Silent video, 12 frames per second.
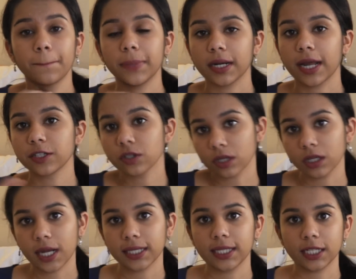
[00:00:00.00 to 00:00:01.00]
But I took a
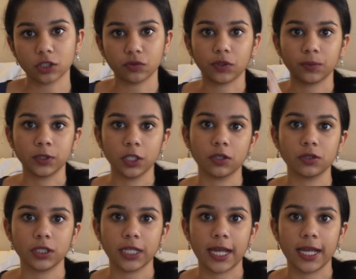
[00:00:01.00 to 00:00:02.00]
lot of things from
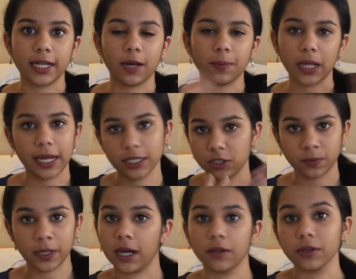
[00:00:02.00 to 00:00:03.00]
those and applied it to
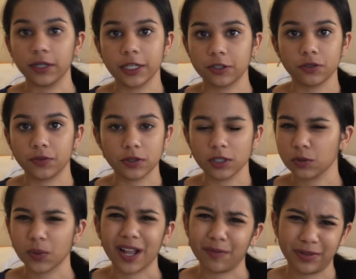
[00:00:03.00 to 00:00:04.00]
my other interviews as
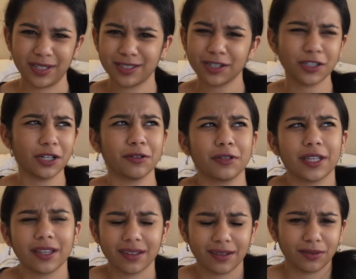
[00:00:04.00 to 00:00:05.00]
well because they're
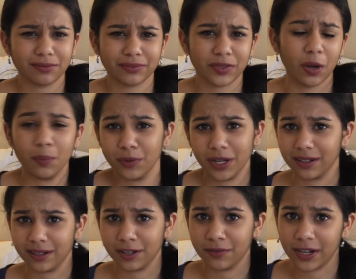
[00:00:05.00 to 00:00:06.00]
generally
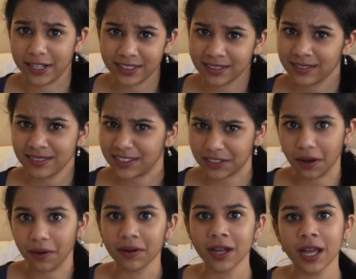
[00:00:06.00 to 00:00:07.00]
umbrella advice. So
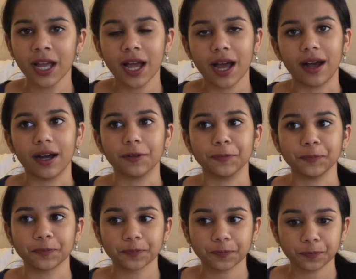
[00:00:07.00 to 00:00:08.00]
um,
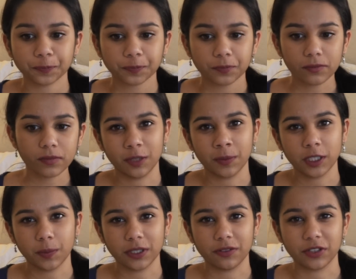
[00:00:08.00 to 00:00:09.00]
there are
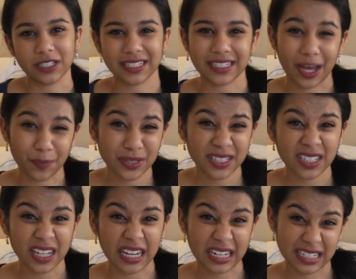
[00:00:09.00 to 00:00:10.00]
multiple different steps
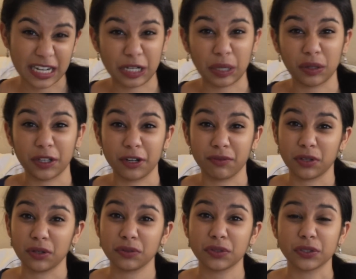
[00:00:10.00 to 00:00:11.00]
in a technical
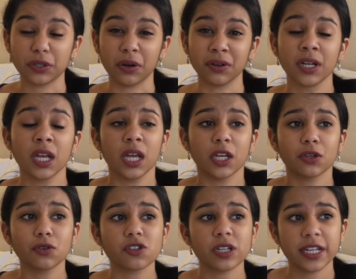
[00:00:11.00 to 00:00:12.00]
interview. So
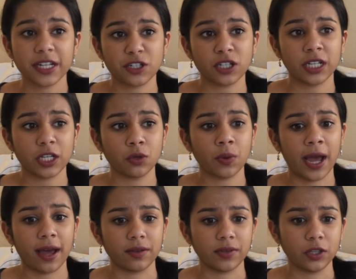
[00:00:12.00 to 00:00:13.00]
usually initially you
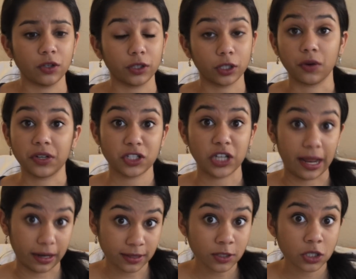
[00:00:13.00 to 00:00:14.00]
have either a coding
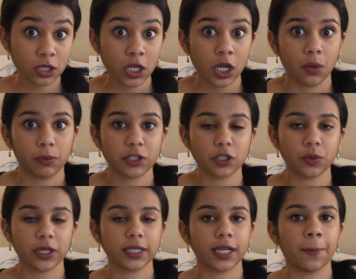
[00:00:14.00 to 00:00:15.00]
challenge, which is
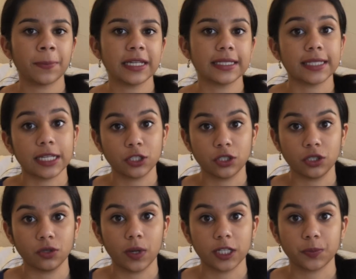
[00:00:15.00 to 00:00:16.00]
where the company sends
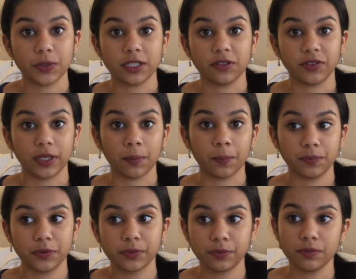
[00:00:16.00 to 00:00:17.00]
you a specific
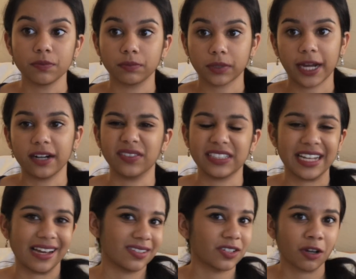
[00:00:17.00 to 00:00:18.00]
kind of a
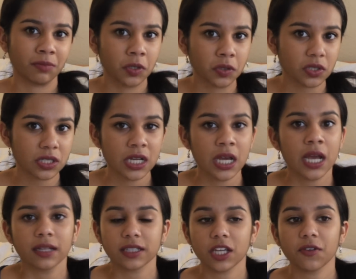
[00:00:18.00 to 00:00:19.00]
test almost
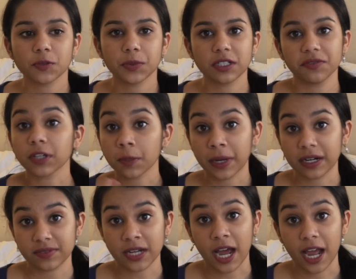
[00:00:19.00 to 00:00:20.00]
that you have a specific amount
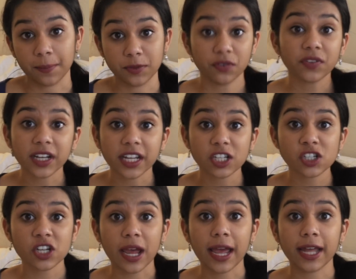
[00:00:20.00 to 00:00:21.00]
of time to
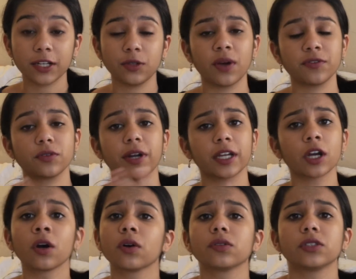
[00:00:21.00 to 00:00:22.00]
finish and you have to write
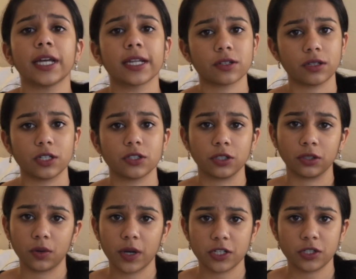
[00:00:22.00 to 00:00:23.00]
code to answer their
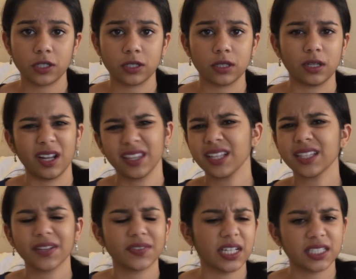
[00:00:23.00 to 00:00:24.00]
certain questions and I think they
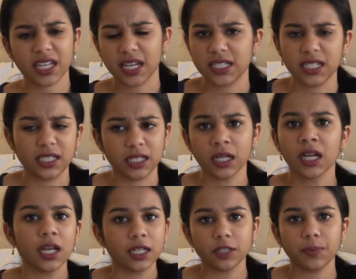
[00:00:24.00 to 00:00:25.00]
have test cases and
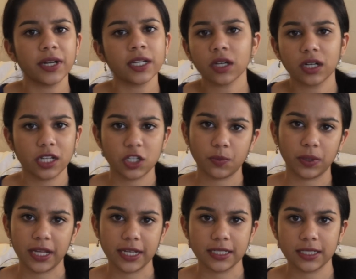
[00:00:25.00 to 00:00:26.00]
depending on each
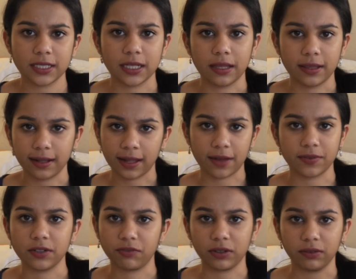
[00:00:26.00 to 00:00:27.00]
place they'll have
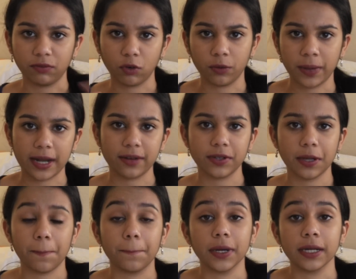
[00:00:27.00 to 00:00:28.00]
a different format of
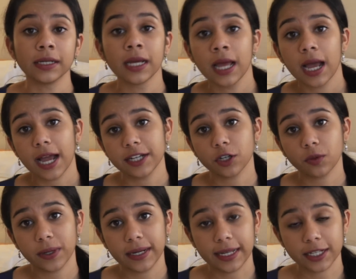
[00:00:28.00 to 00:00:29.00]
it but I took
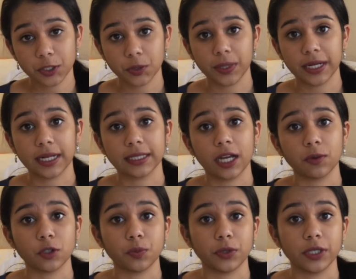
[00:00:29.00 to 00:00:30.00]
one at Intuit and that
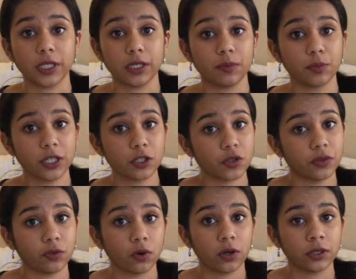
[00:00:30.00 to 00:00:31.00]
was pretty pretty
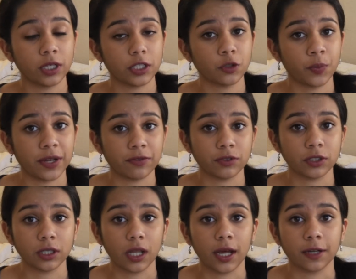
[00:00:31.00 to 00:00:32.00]
straightforward not too
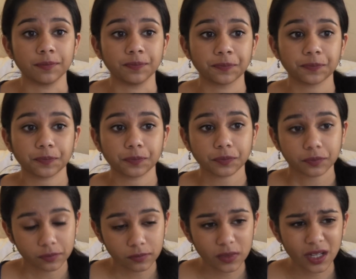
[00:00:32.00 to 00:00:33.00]
painful um,
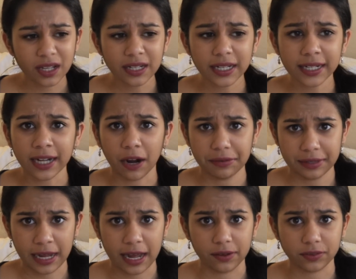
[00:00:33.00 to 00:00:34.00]
I had like an hour and
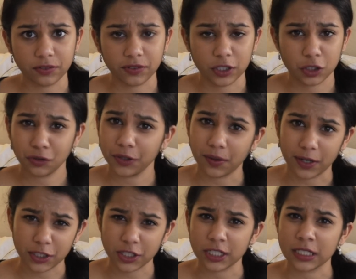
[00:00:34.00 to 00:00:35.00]
a half to finish three
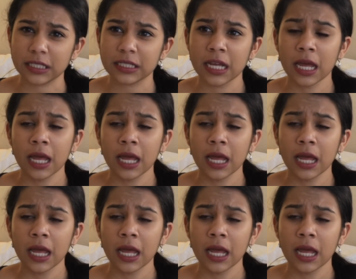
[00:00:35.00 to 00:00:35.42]
questions